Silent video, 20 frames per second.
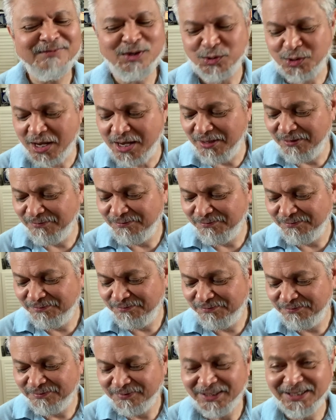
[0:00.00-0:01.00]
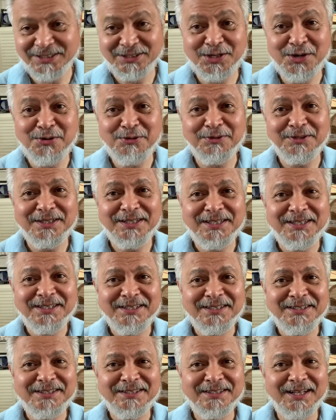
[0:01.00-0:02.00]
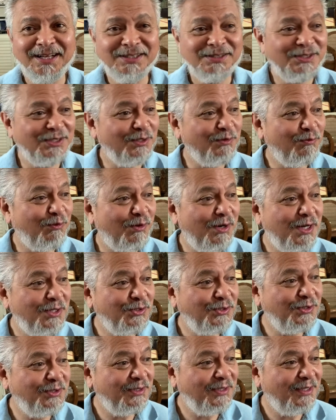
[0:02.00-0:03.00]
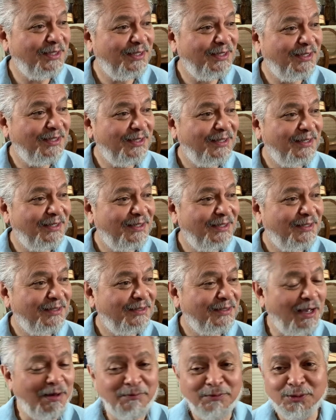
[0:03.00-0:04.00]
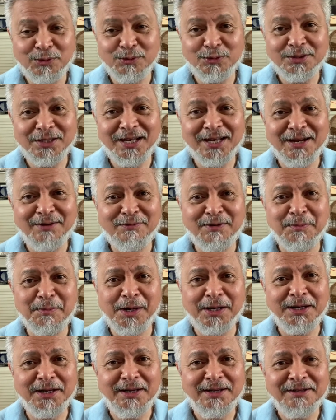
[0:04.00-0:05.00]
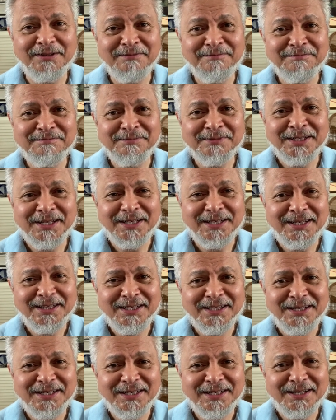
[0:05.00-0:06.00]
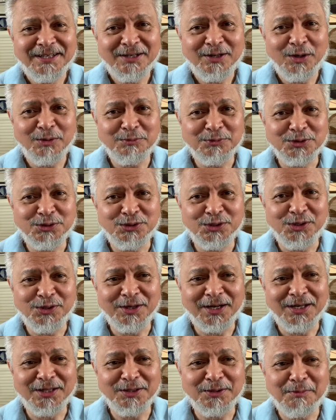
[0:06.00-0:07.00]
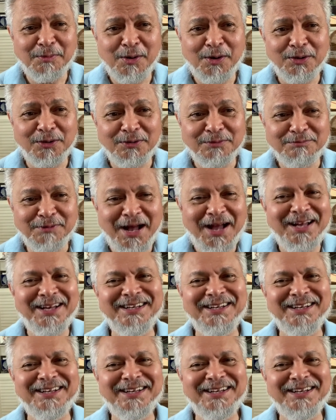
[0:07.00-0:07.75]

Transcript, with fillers: Okay. Let's go. That's it for us. Have a good day, everybody. Hope bye. to see you again tomorrow.